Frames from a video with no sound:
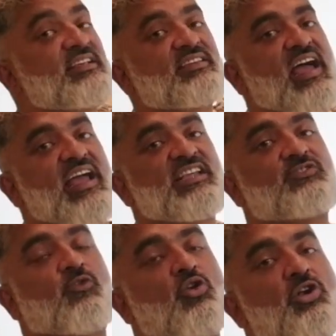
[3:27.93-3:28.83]
guys
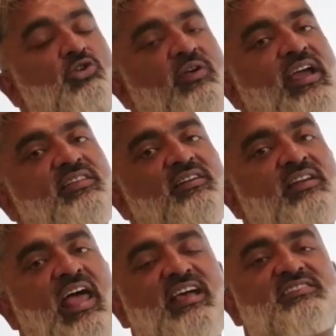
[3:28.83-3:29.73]
vote
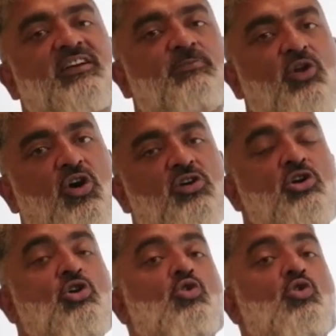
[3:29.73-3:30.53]
together as a block.